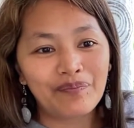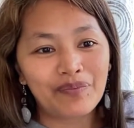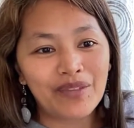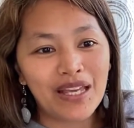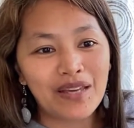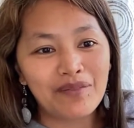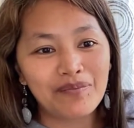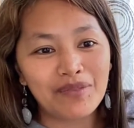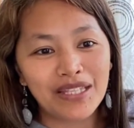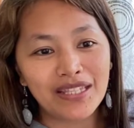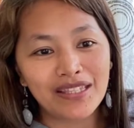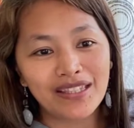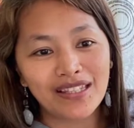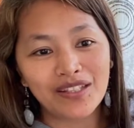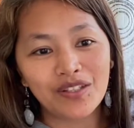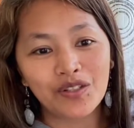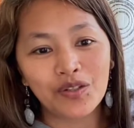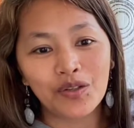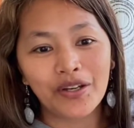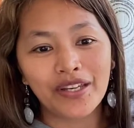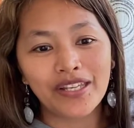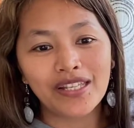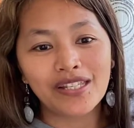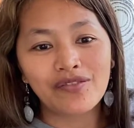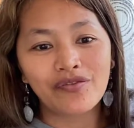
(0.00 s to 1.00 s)
I mean the
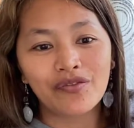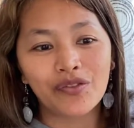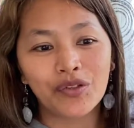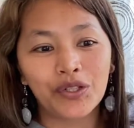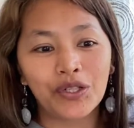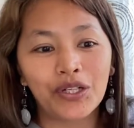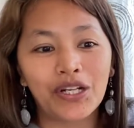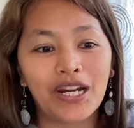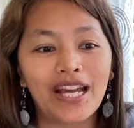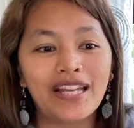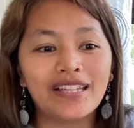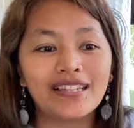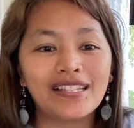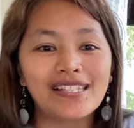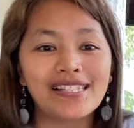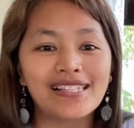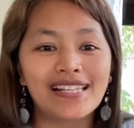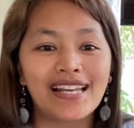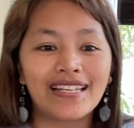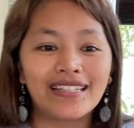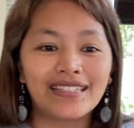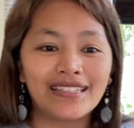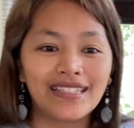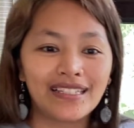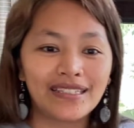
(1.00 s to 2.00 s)
choice for
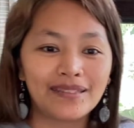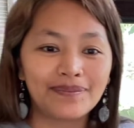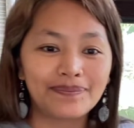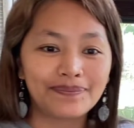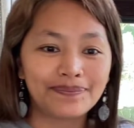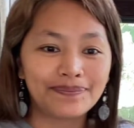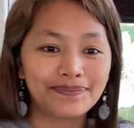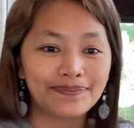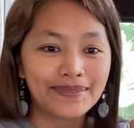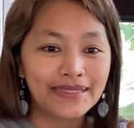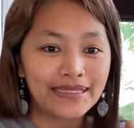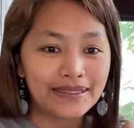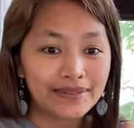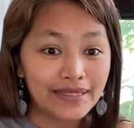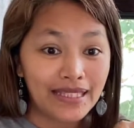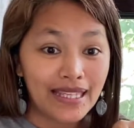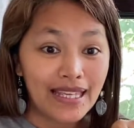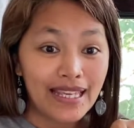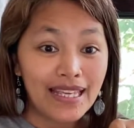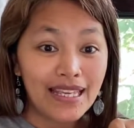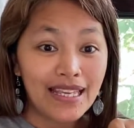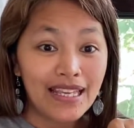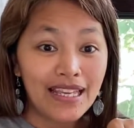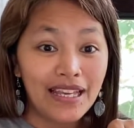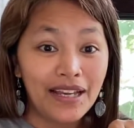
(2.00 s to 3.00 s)
undecided.
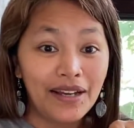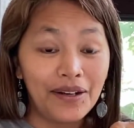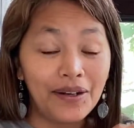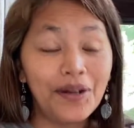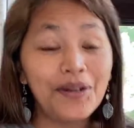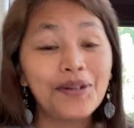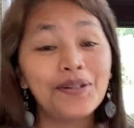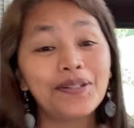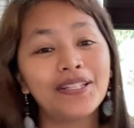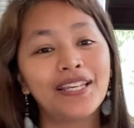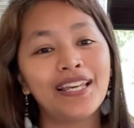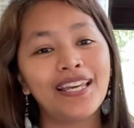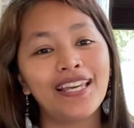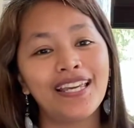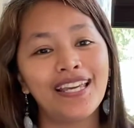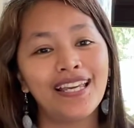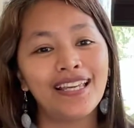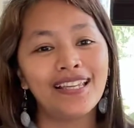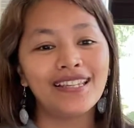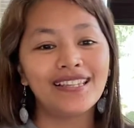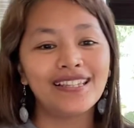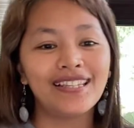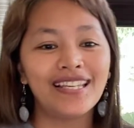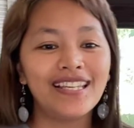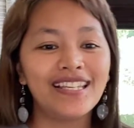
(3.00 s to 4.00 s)

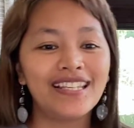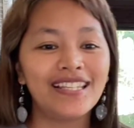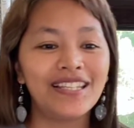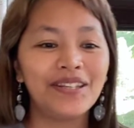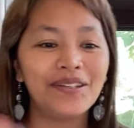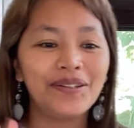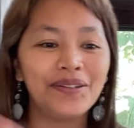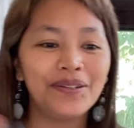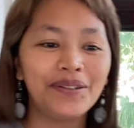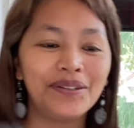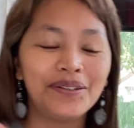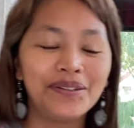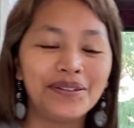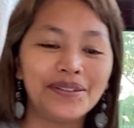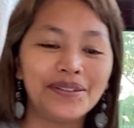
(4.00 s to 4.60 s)
Okay, thank you.